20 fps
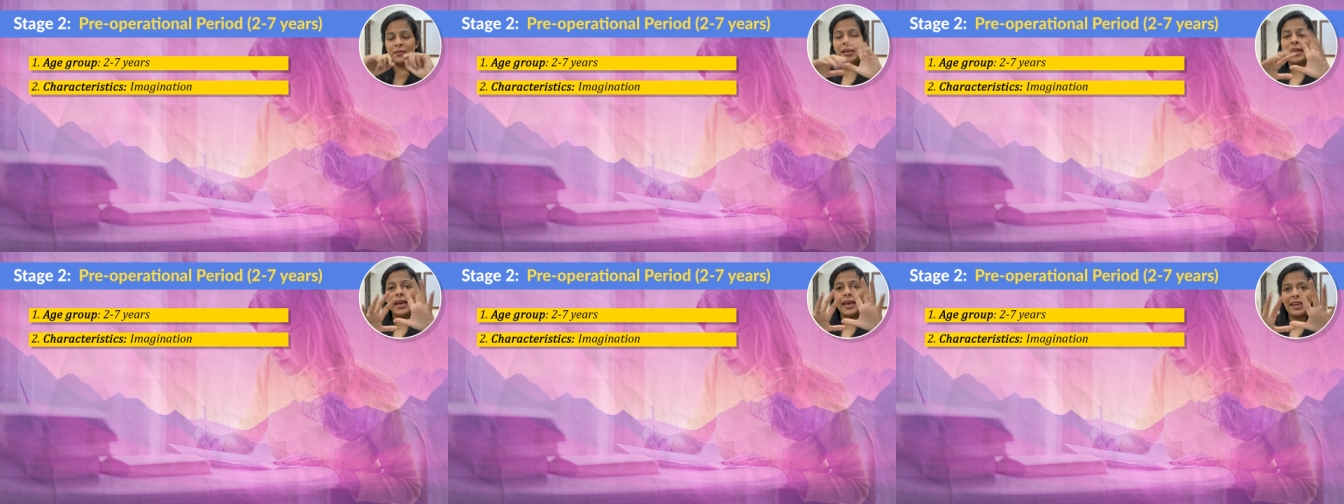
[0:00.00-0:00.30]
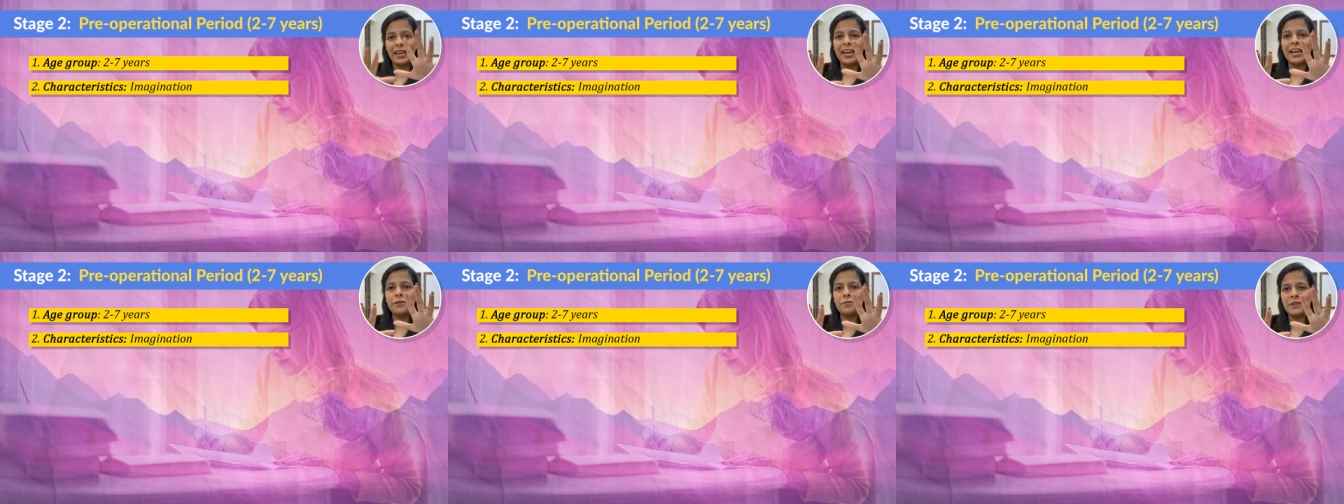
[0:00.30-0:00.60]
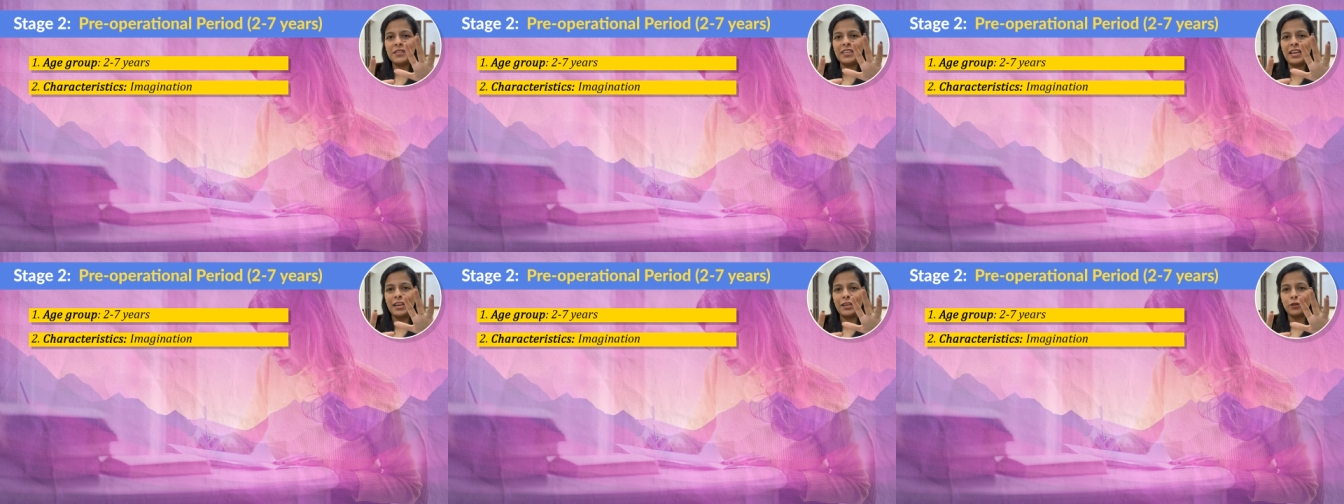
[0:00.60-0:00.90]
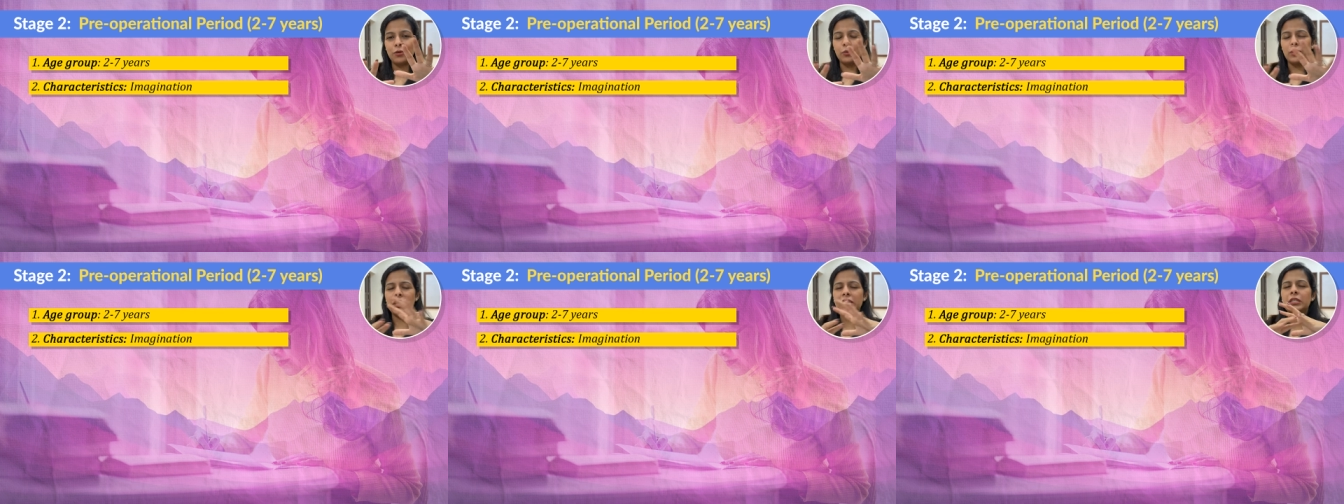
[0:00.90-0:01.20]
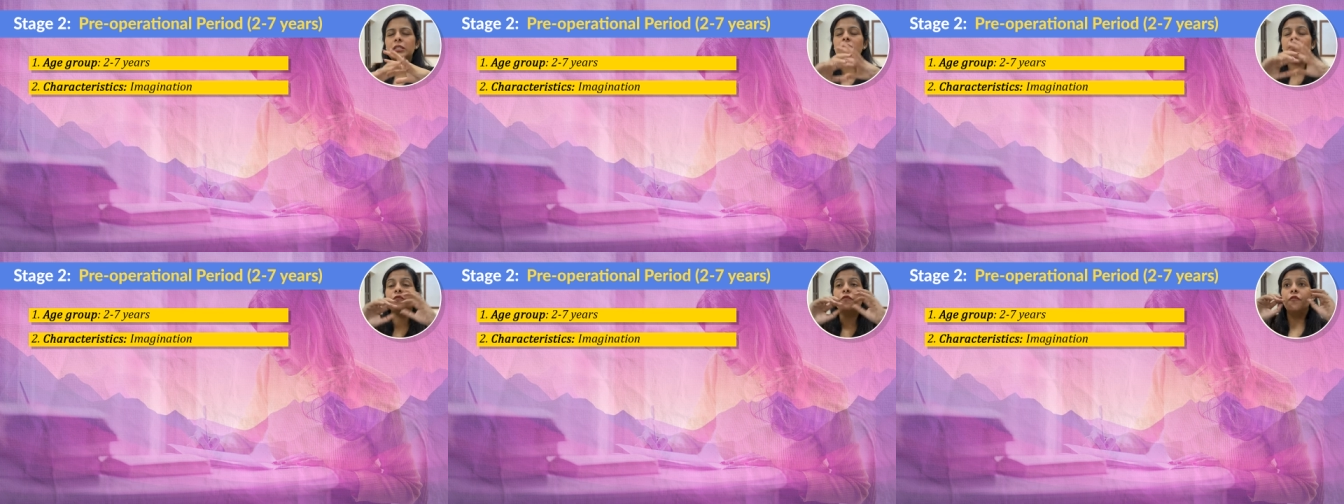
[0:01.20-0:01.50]
And let me tell you,
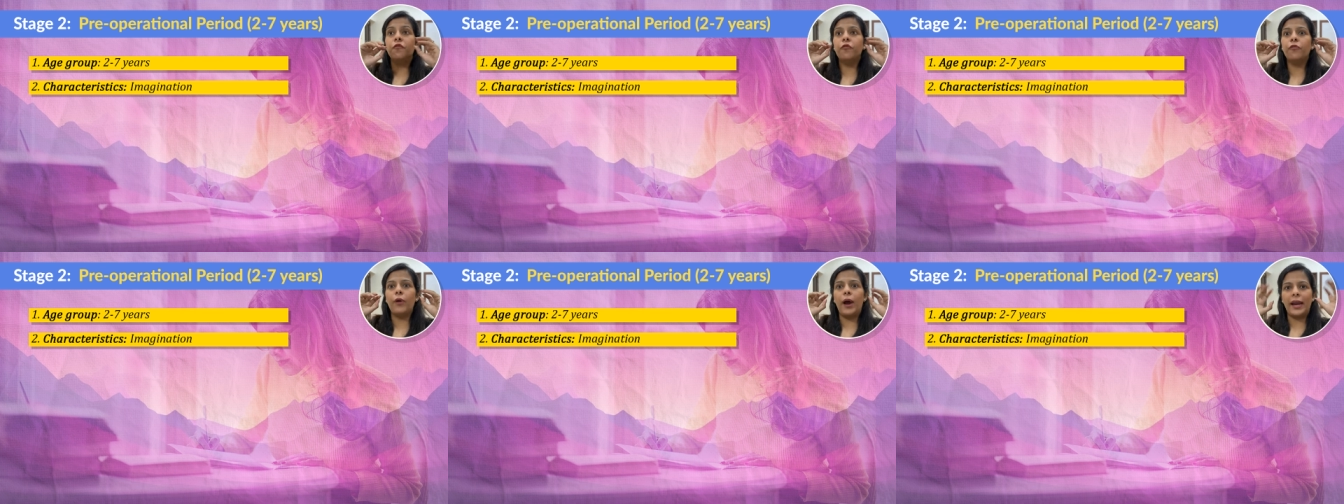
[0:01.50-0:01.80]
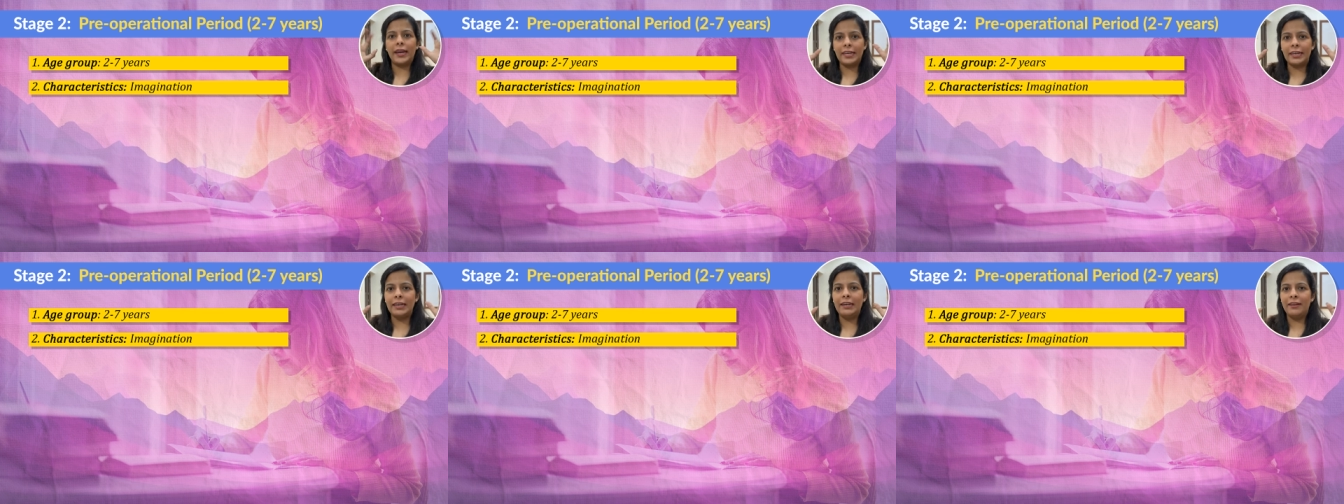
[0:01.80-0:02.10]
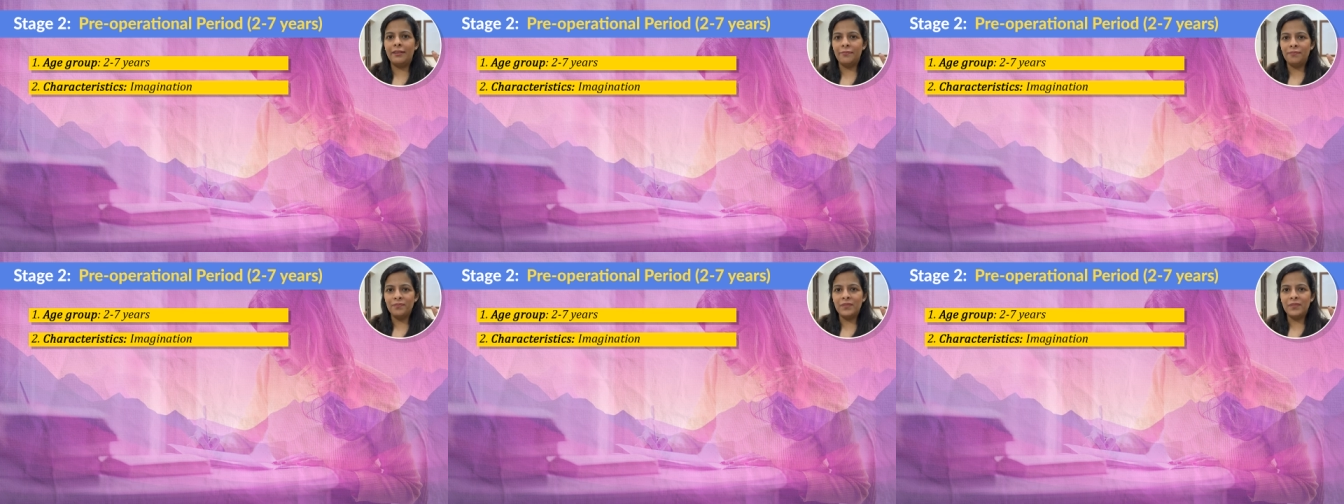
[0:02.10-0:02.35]
it's wild.